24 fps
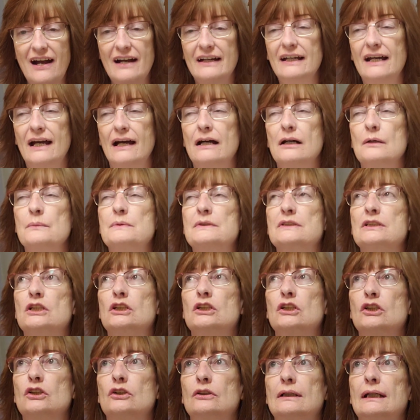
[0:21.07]
I
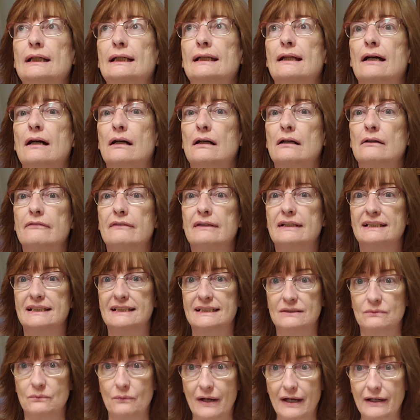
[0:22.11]
absolutely love this
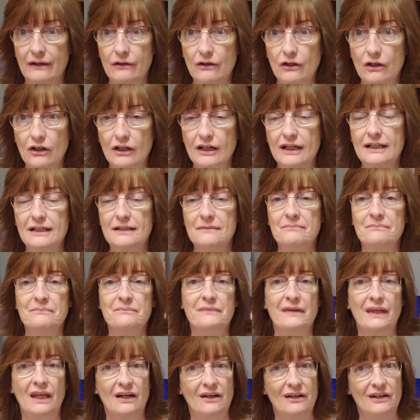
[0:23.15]
sweater.
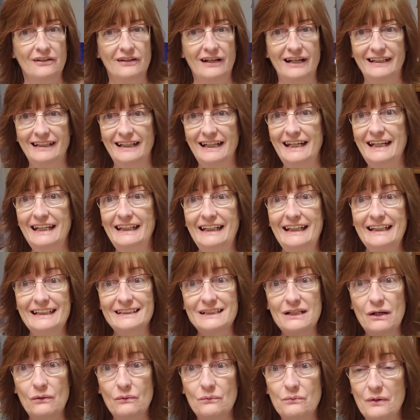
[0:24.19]
All right, it is
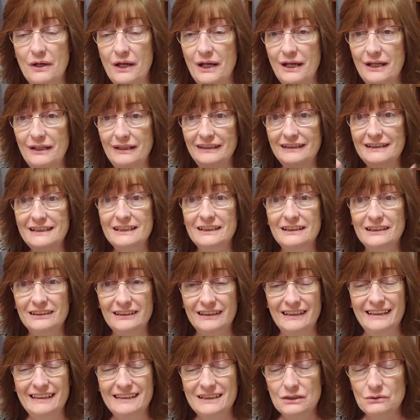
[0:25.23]
a it's a
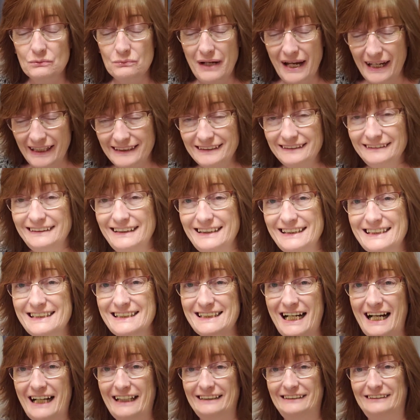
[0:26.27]
it's a raglan
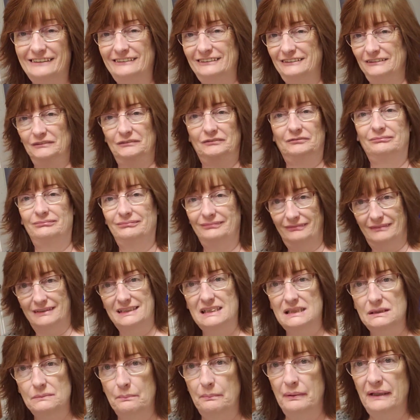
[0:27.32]
style.
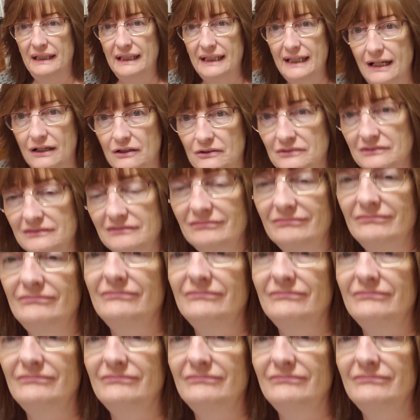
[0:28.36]
Spit it out.